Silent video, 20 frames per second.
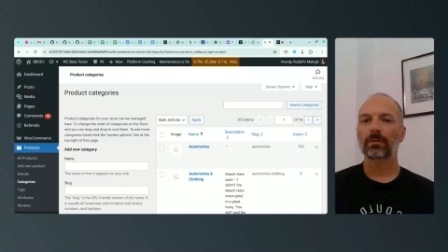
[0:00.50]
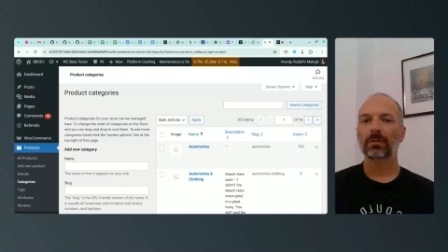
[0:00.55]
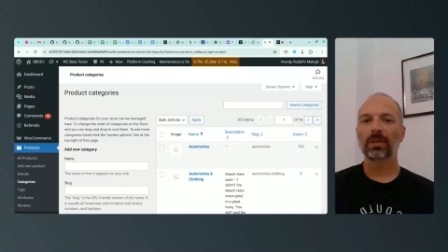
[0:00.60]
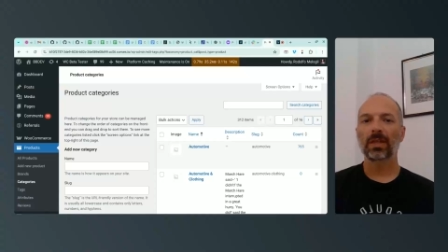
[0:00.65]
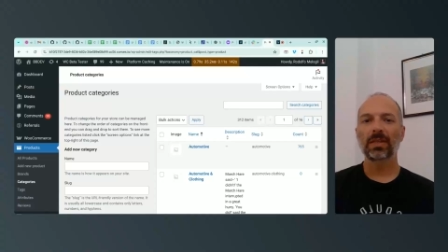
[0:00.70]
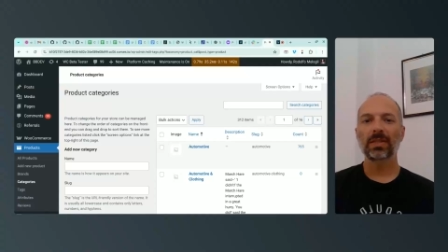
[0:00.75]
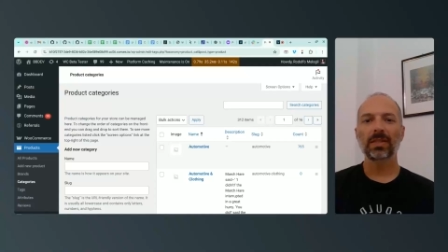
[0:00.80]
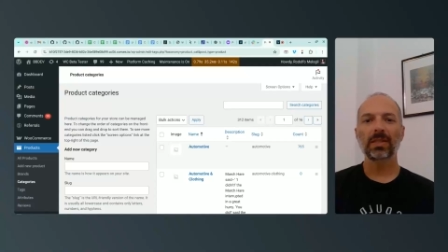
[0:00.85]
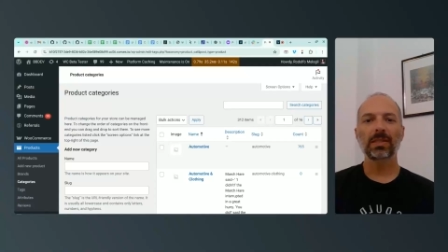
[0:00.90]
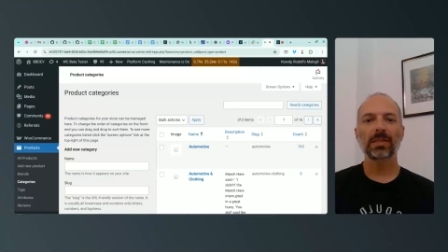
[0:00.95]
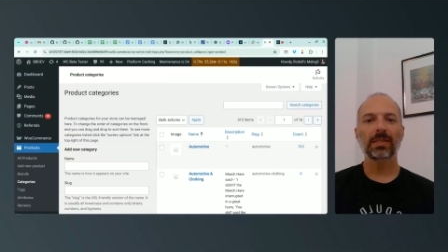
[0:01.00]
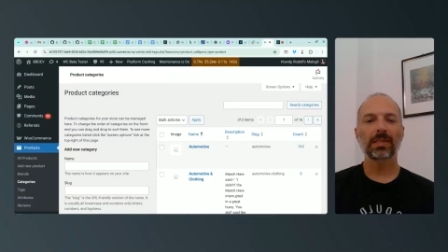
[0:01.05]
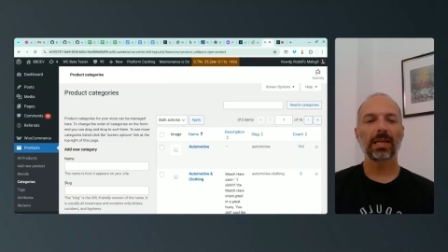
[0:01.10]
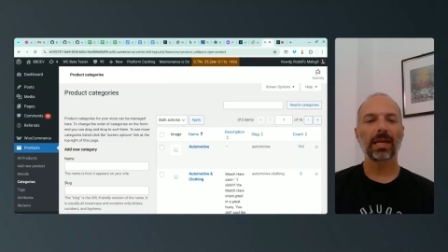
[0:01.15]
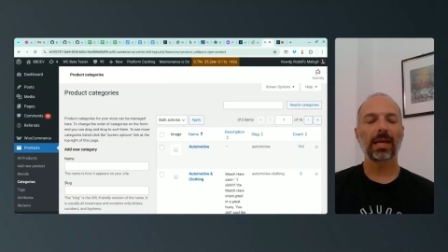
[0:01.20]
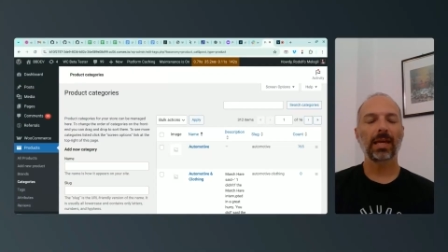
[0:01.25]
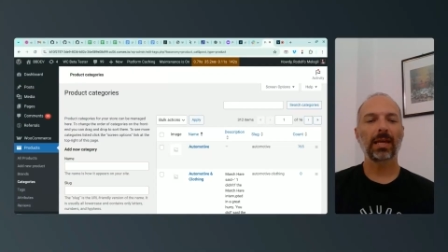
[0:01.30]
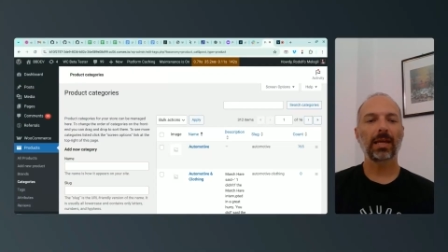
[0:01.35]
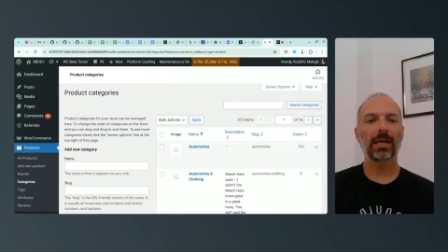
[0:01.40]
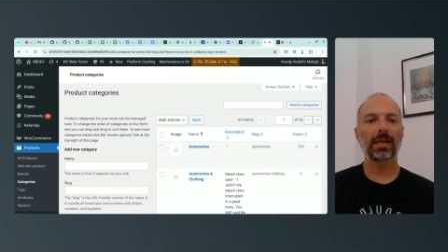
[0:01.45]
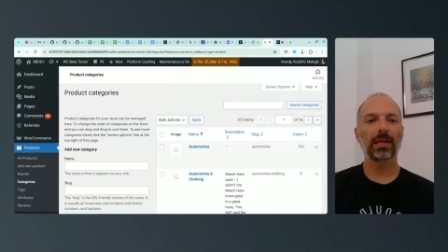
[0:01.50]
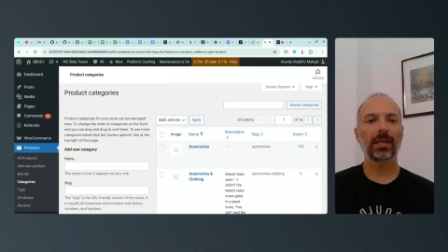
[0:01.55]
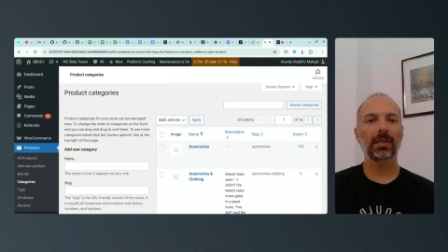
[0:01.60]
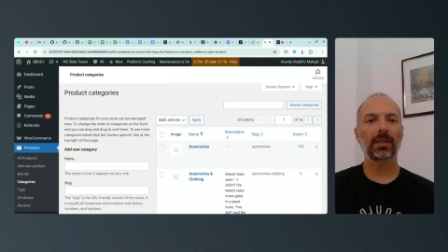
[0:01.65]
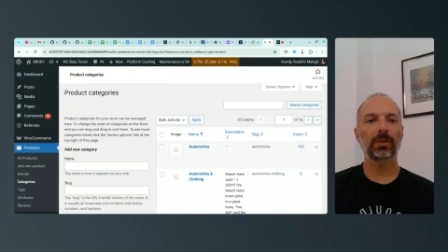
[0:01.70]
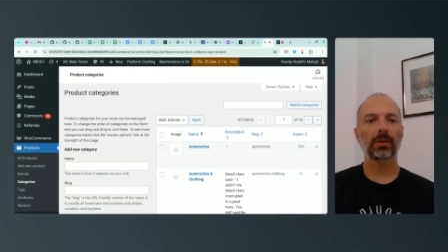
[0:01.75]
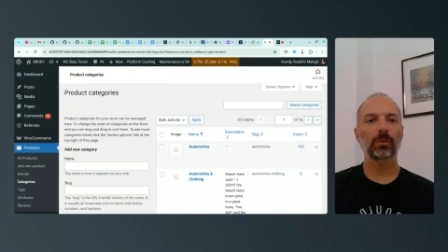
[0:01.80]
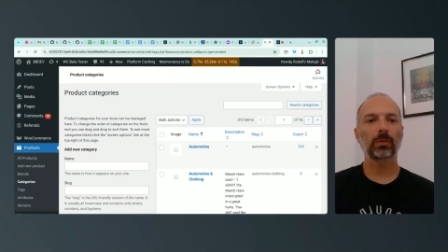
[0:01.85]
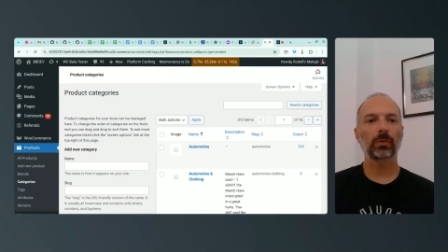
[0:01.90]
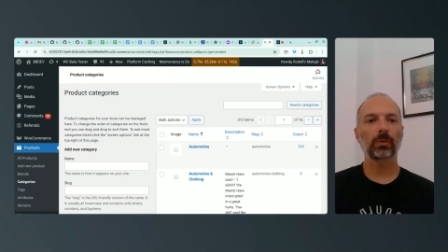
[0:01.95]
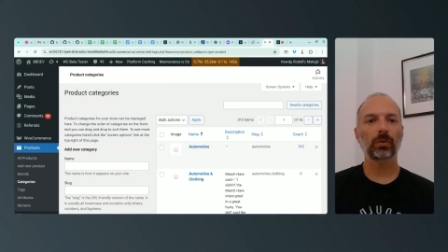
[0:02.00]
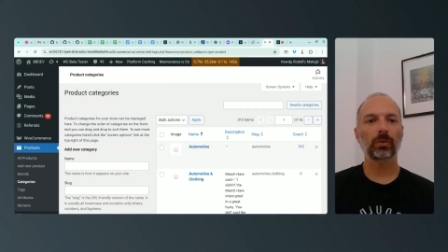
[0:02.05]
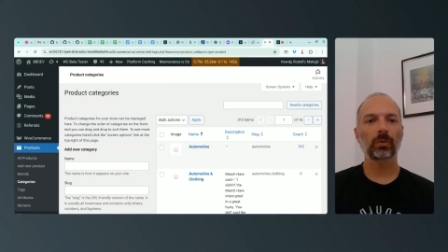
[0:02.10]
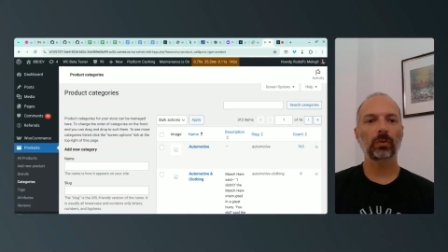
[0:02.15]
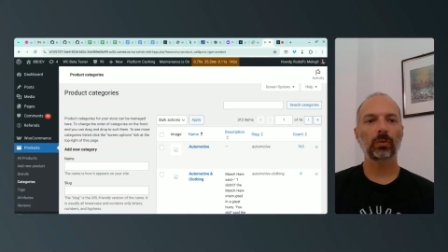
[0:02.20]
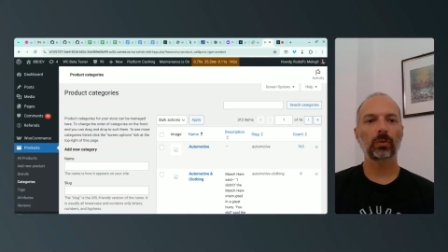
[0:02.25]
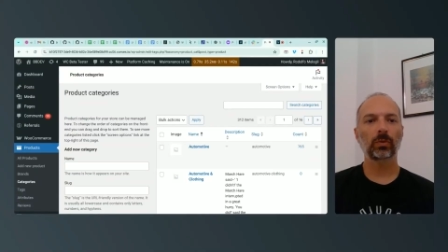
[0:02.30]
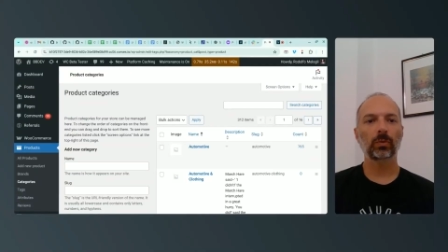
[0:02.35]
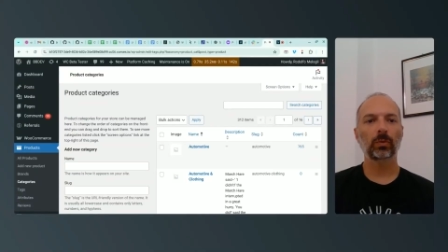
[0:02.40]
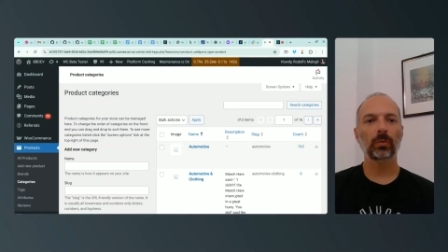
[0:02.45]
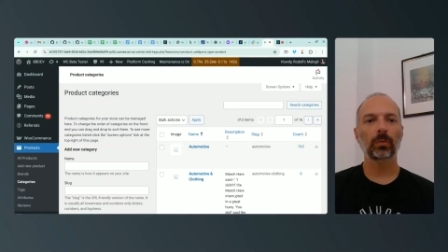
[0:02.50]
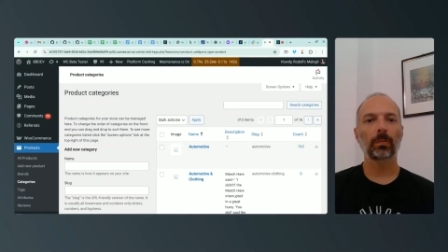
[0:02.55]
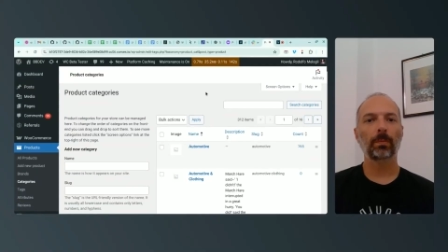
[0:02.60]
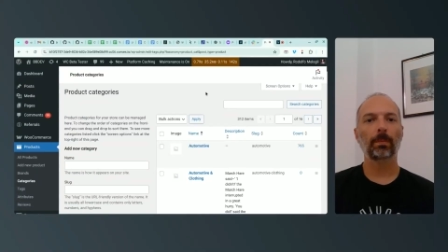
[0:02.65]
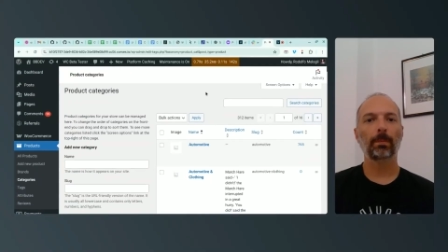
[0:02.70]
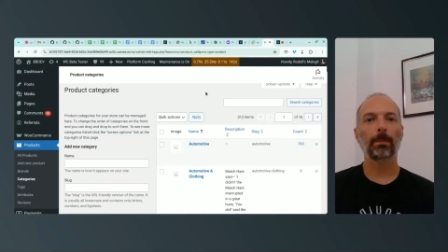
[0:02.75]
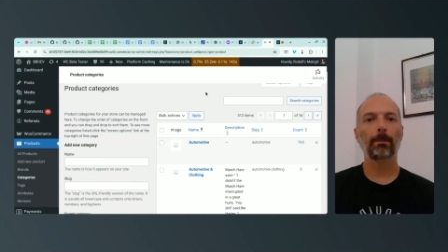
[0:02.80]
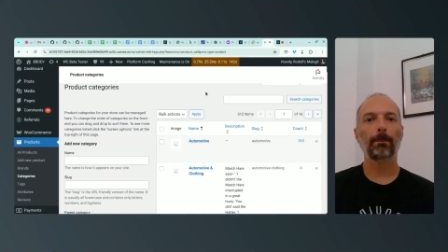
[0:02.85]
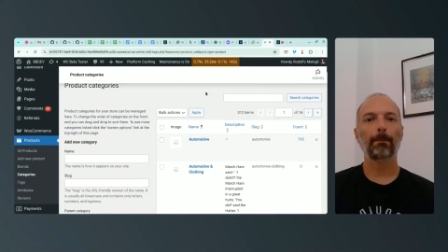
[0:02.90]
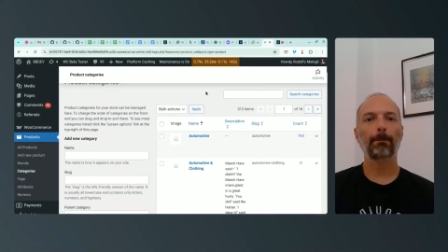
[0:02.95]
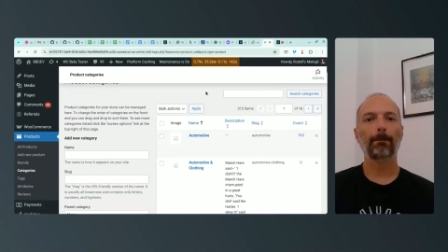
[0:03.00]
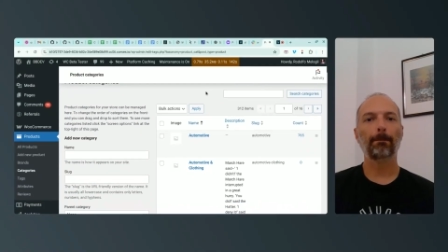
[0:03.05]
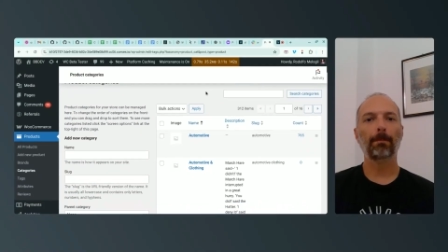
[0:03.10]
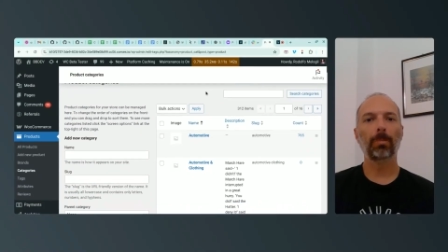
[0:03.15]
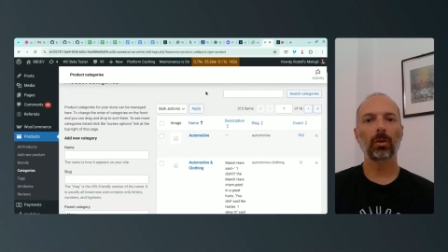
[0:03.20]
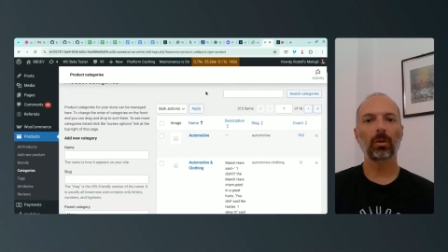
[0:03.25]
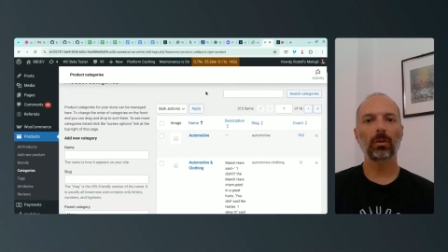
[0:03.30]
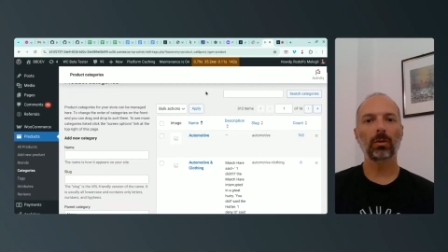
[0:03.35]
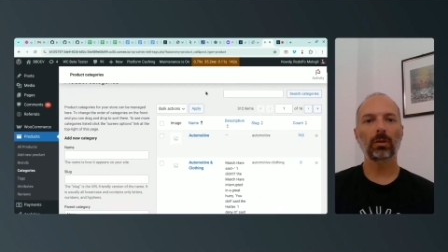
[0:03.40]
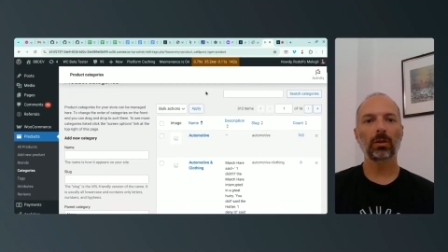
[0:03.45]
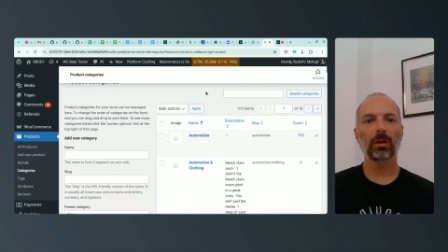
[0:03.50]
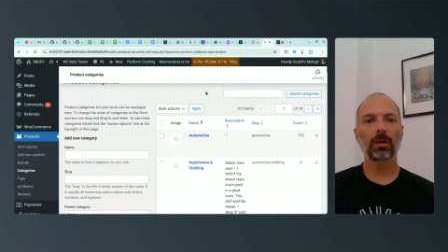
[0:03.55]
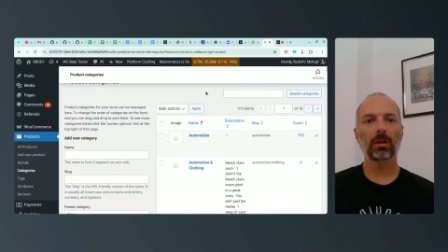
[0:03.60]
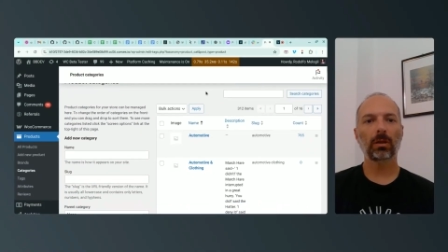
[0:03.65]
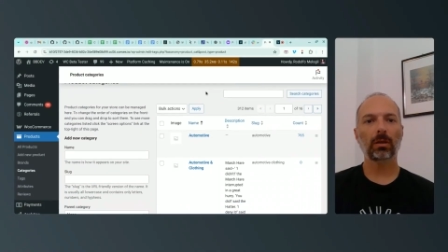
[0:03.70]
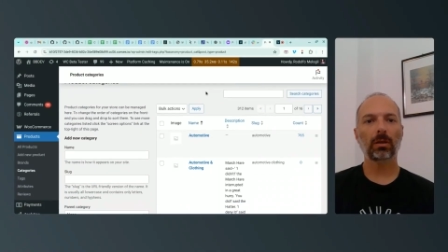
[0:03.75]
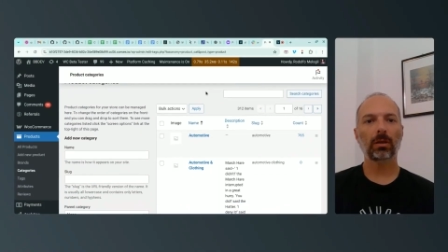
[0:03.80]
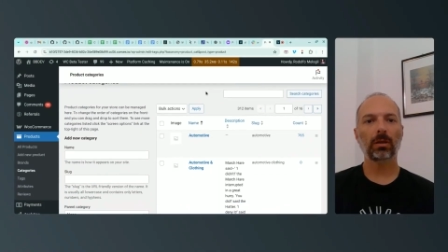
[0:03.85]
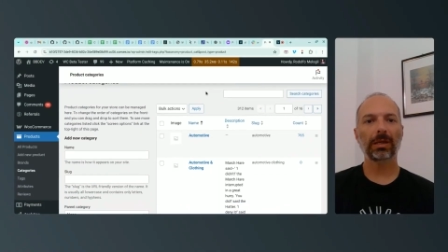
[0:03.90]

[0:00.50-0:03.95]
this is how to bulk